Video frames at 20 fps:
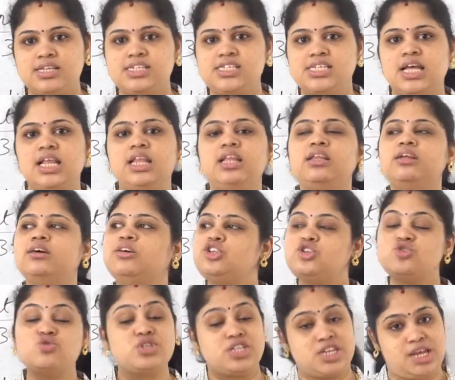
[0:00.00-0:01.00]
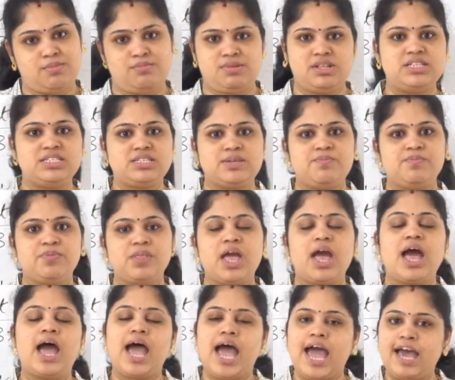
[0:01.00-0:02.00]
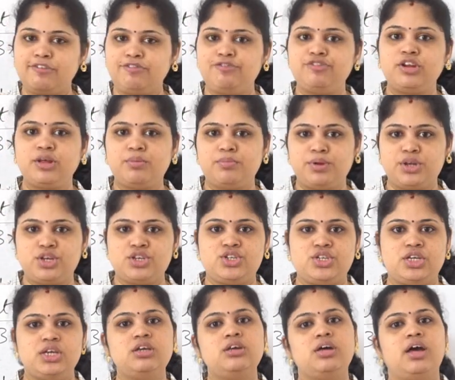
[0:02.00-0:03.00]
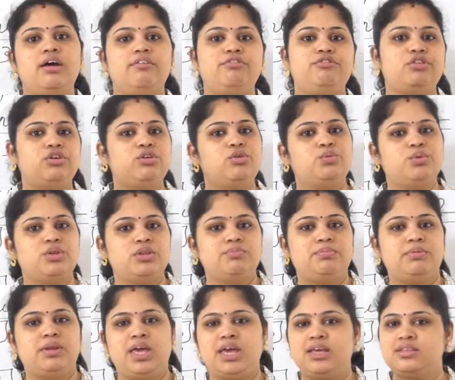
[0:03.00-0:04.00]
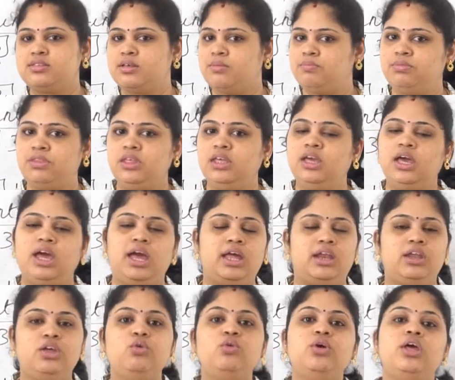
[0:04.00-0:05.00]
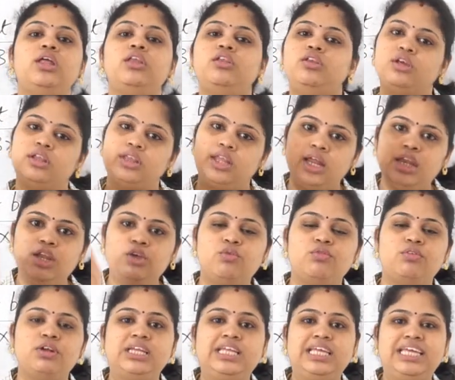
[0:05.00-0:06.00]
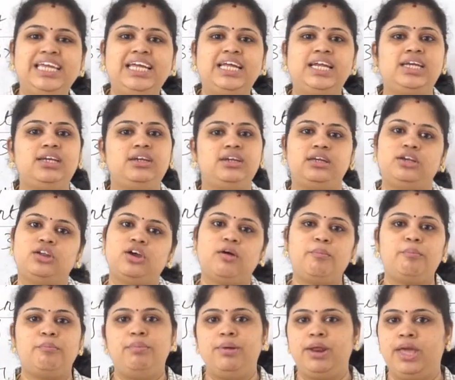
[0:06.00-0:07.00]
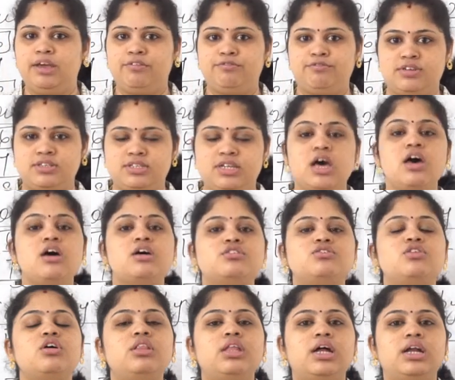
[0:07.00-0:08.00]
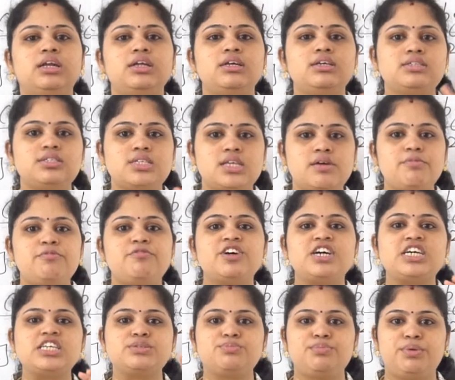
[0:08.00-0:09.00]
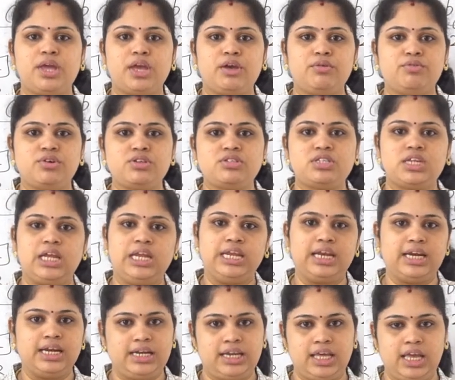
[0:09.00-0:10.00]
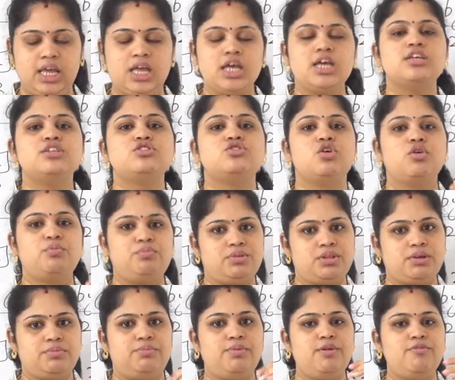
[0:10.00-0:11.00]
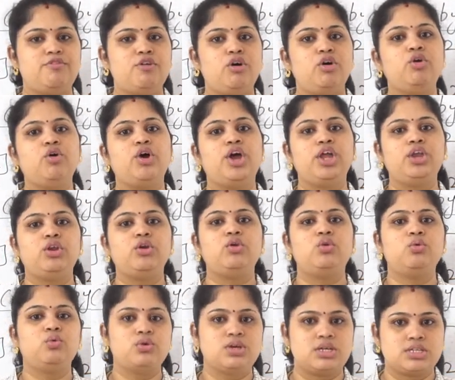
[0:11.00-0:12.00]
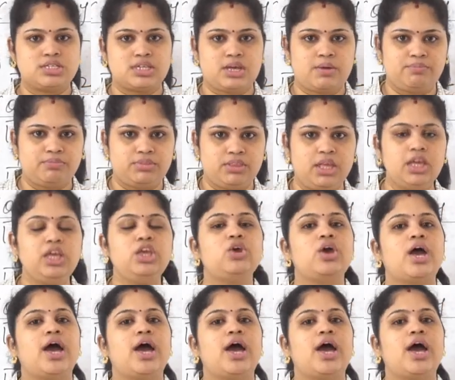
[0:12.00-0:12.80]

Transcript: tell two tables. After brushing, after you will play something and you can, then you will eat your breakfast. So that is the first breakfast in a day. So before going to do something, you